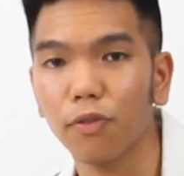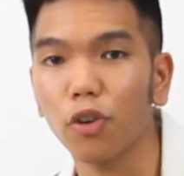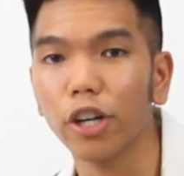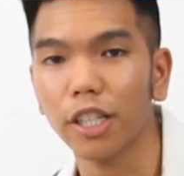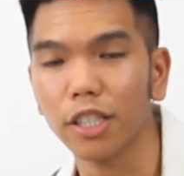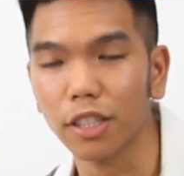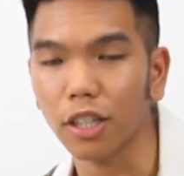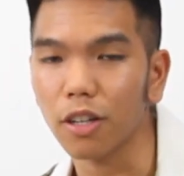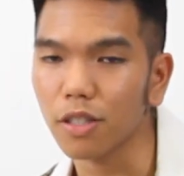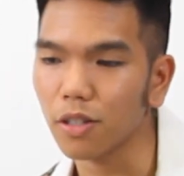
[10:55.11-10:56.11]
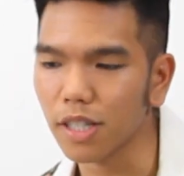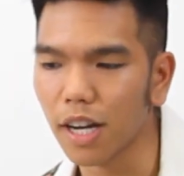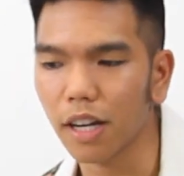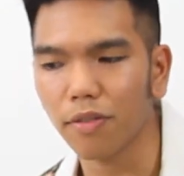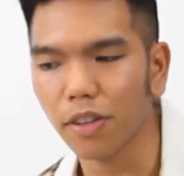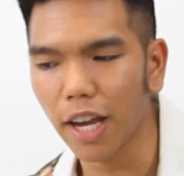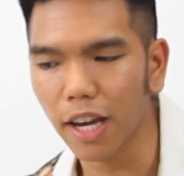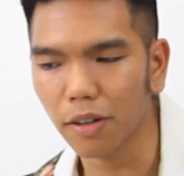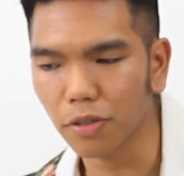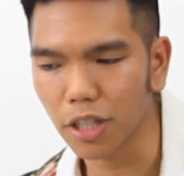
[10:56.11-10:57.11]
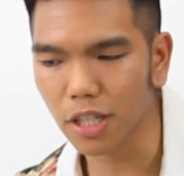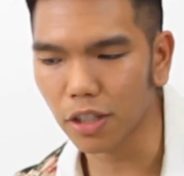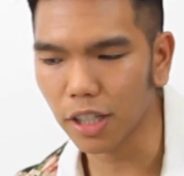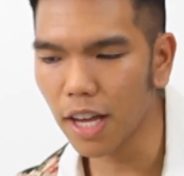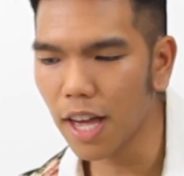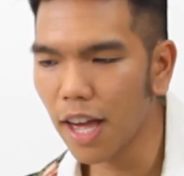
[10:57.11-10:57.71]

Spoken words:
40 years ago, so it's kind of an anniversary,